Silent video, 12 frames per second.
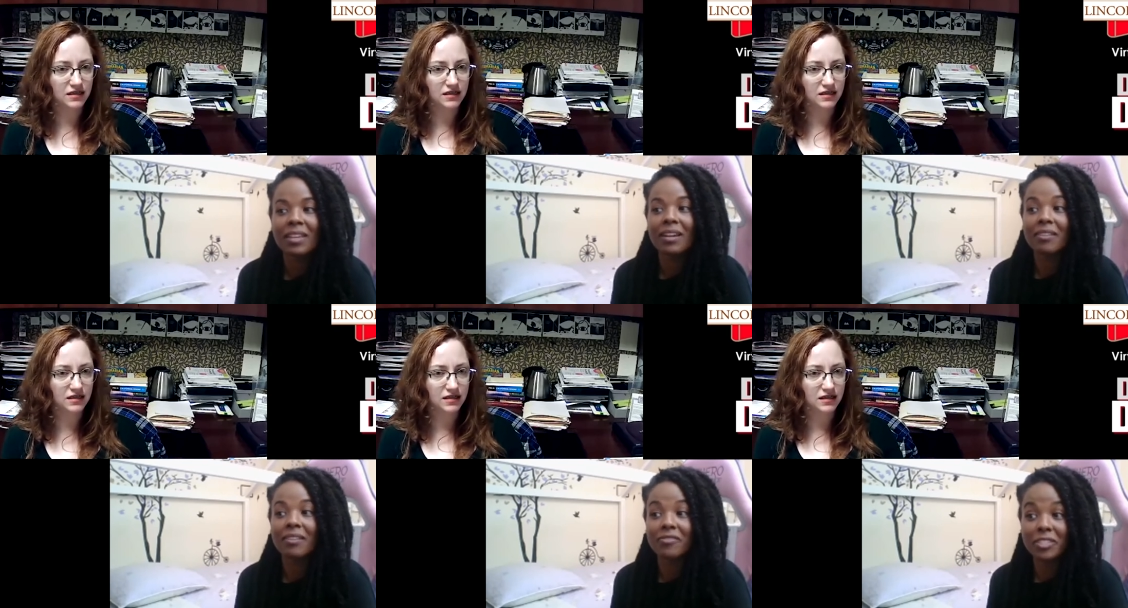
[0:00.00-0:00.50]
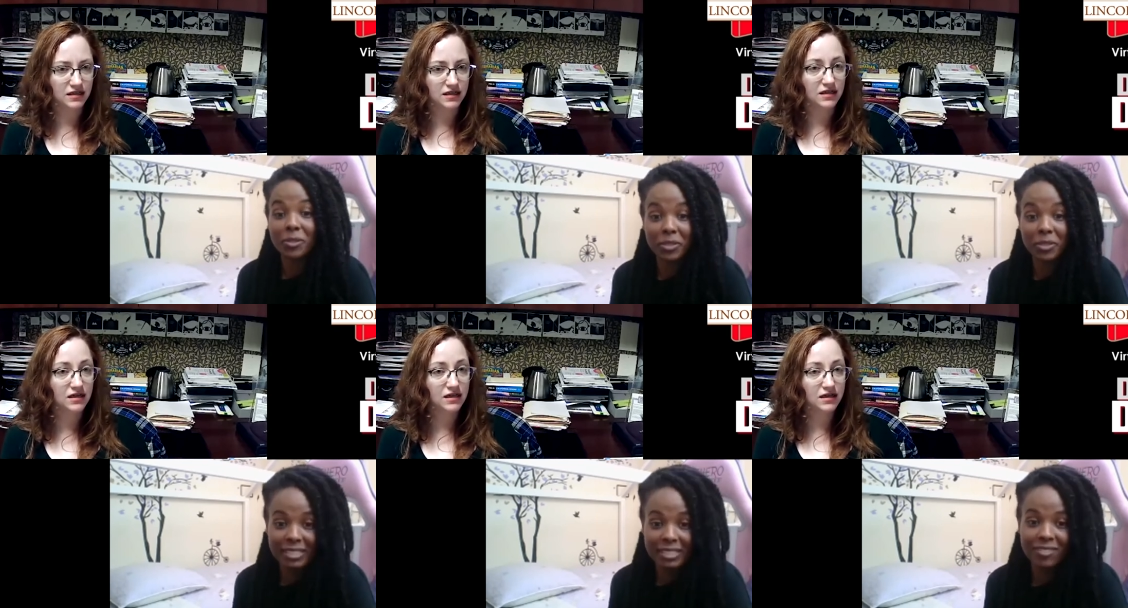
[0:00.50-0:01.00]
Speaker 1: A
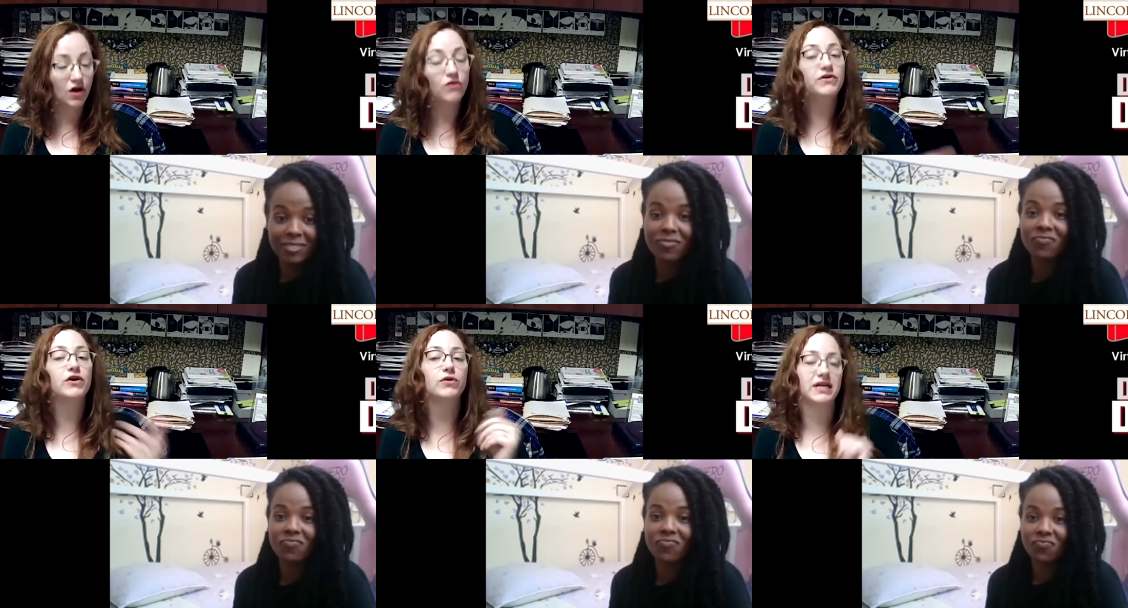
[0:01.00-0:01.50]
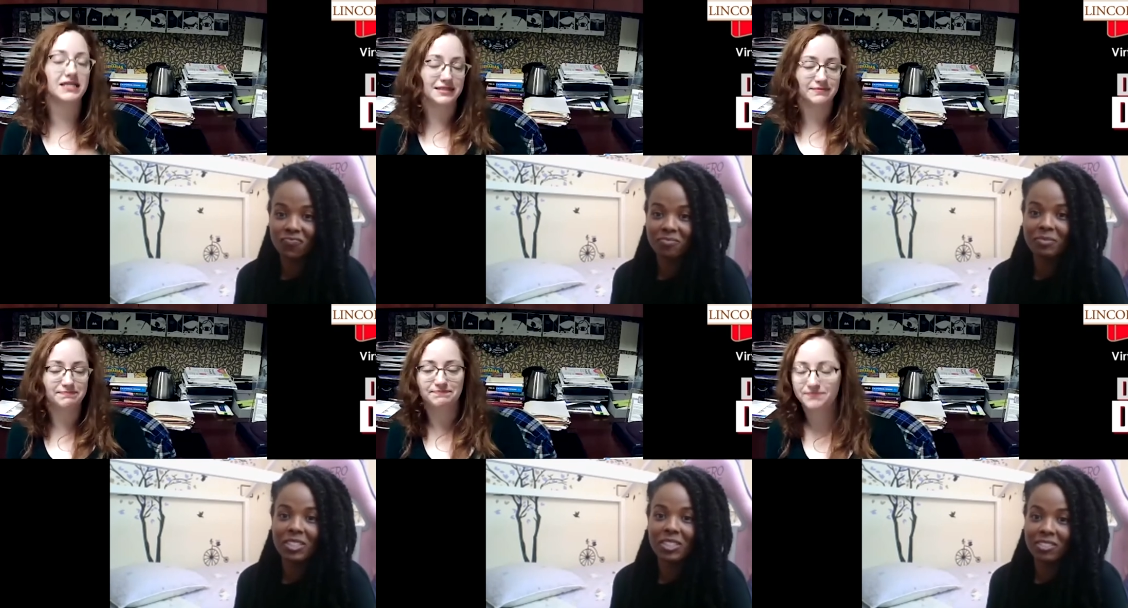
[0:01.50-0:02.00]
violist. A
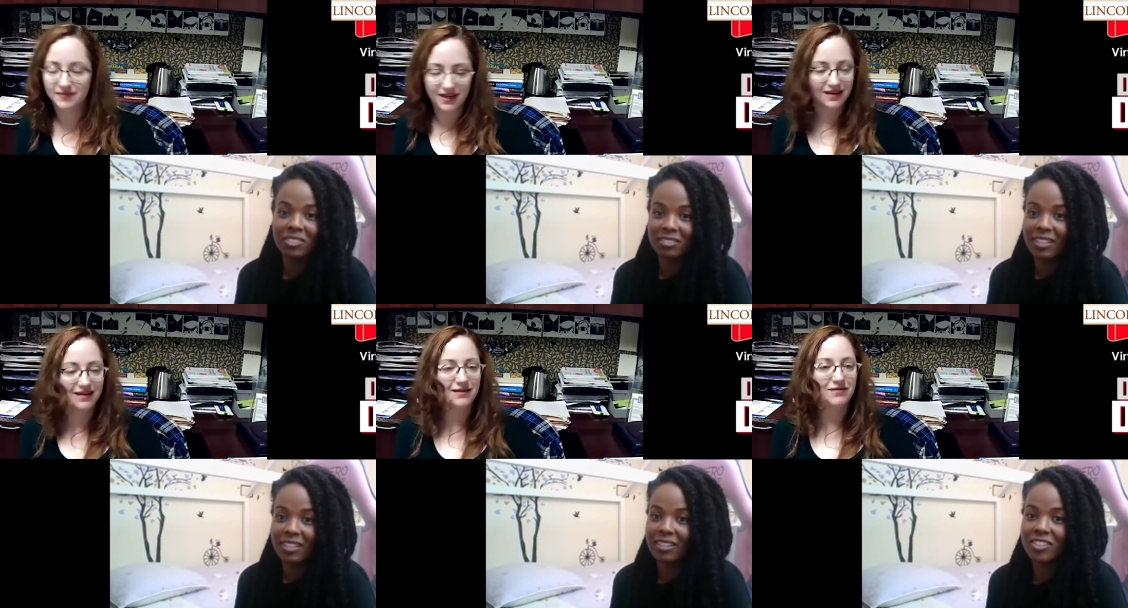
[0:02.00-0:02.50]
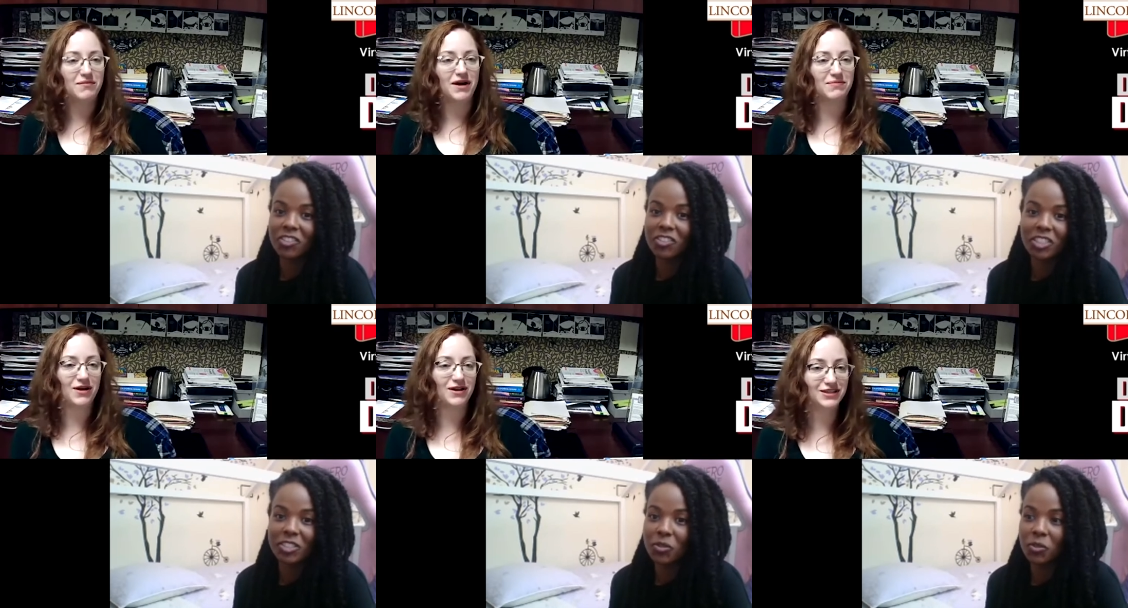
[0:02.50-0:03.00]
violist. Not nearly
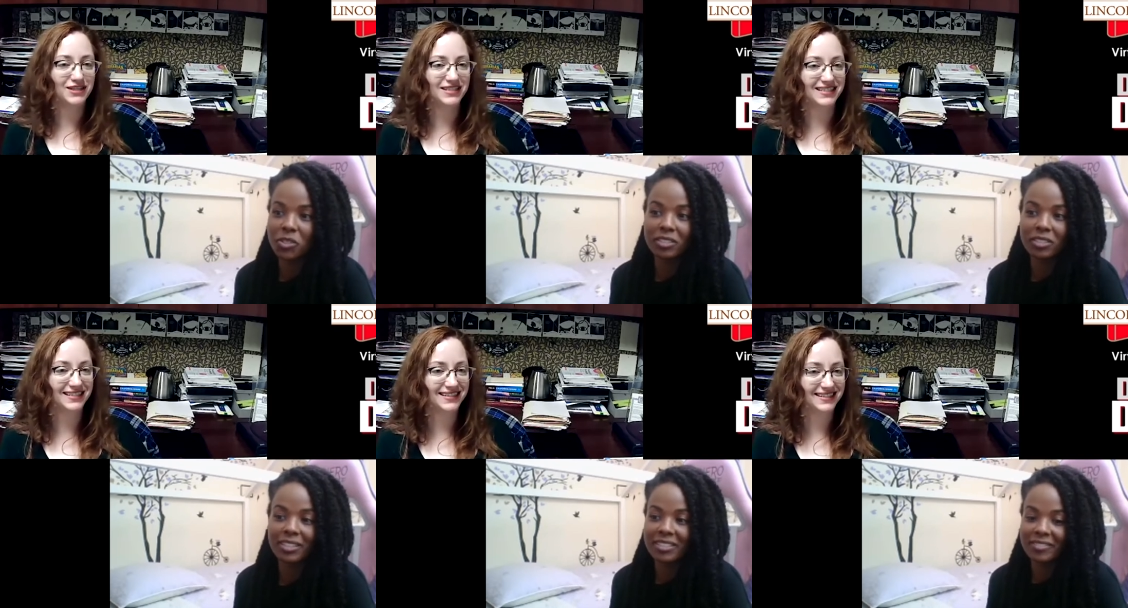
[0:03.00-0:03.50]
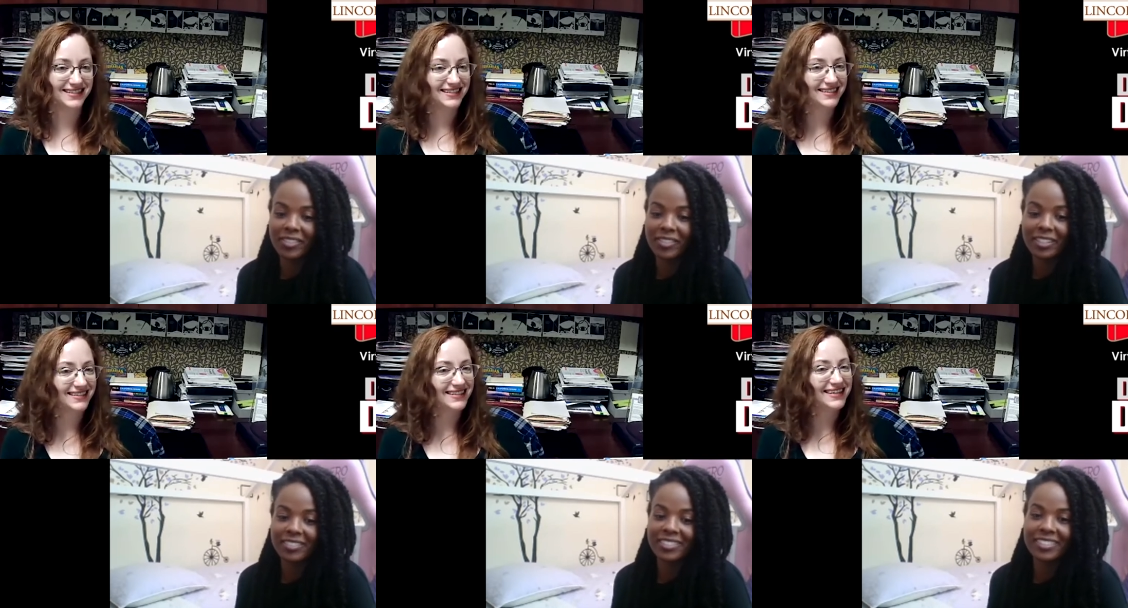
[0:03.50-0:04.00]
as cool as the
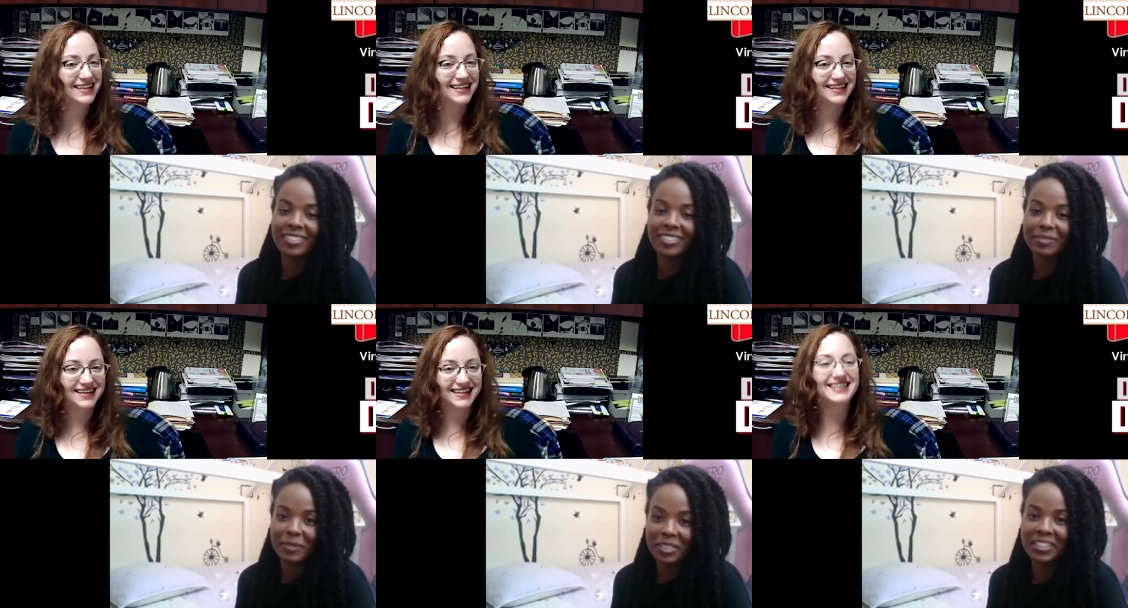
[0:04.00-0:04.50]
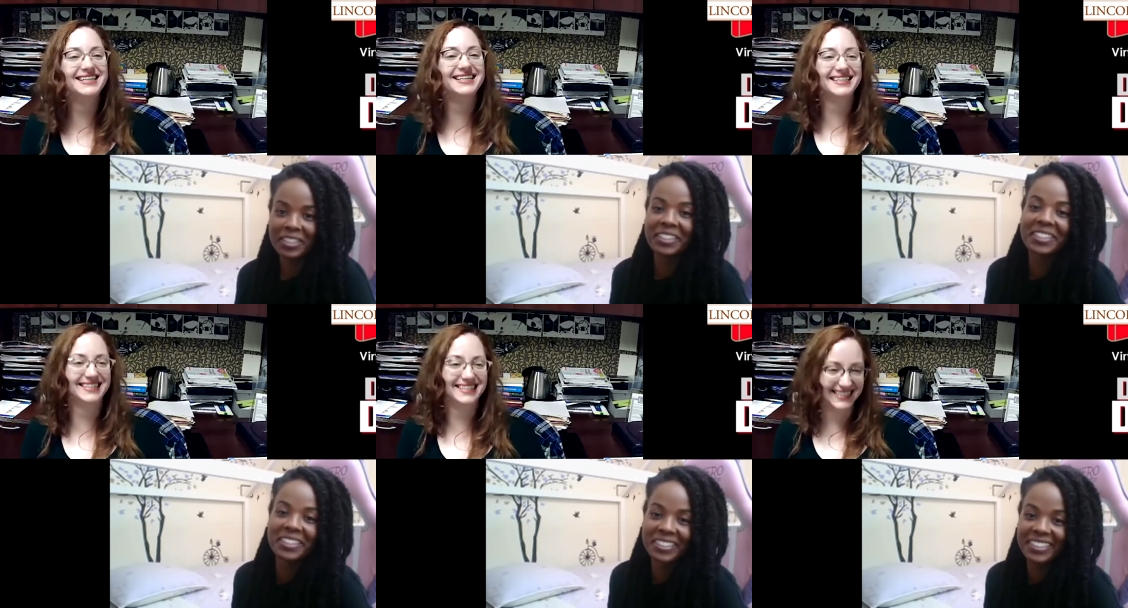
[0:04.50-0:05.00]
violinist,
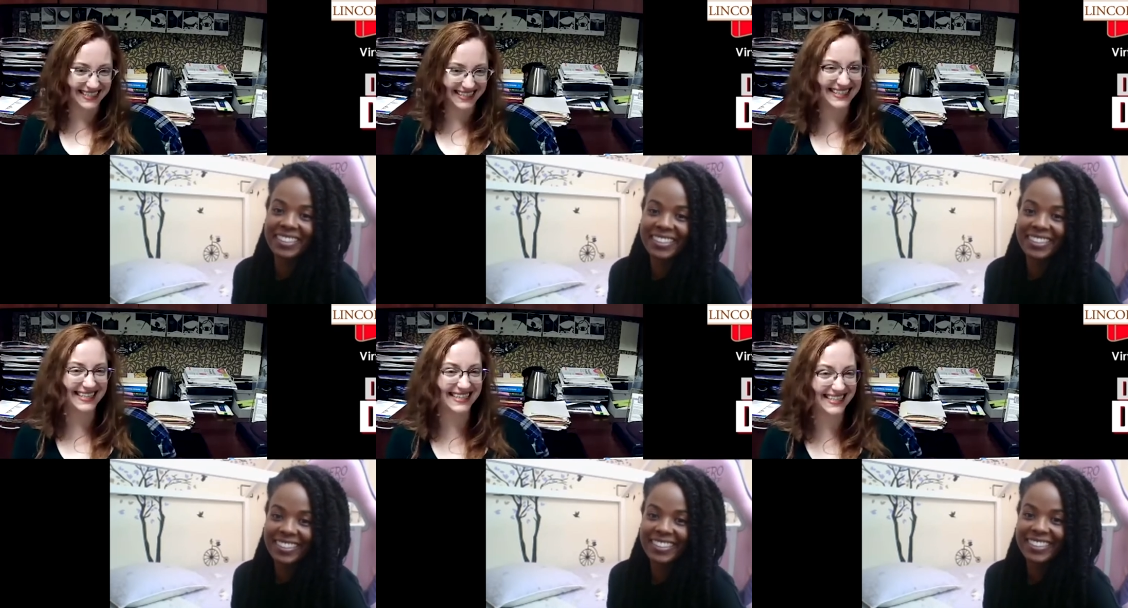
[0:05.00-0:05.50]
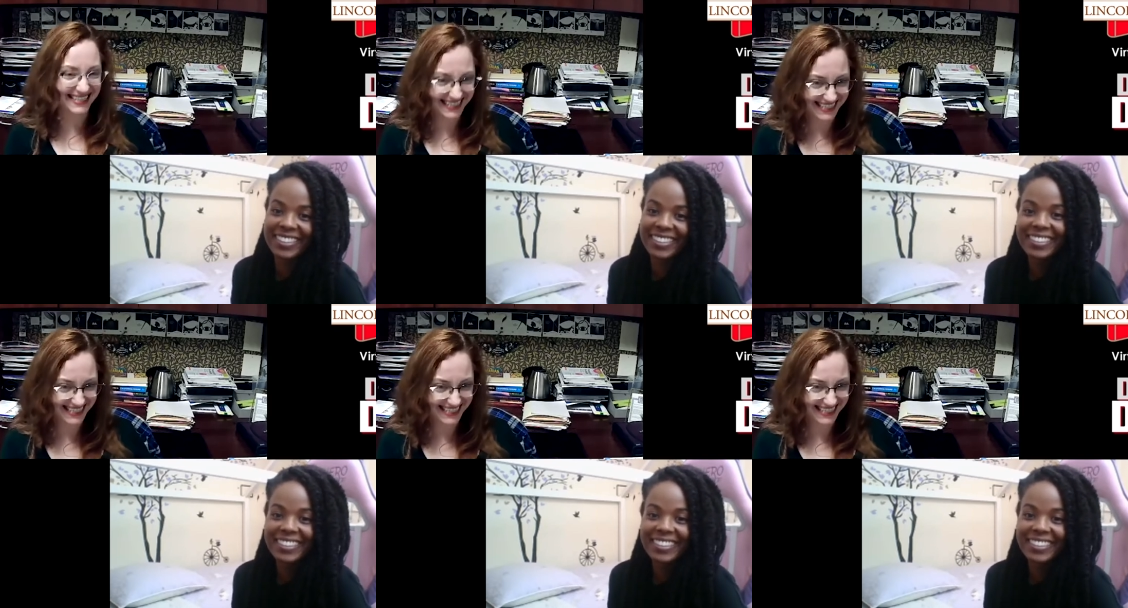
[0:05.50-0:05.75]
but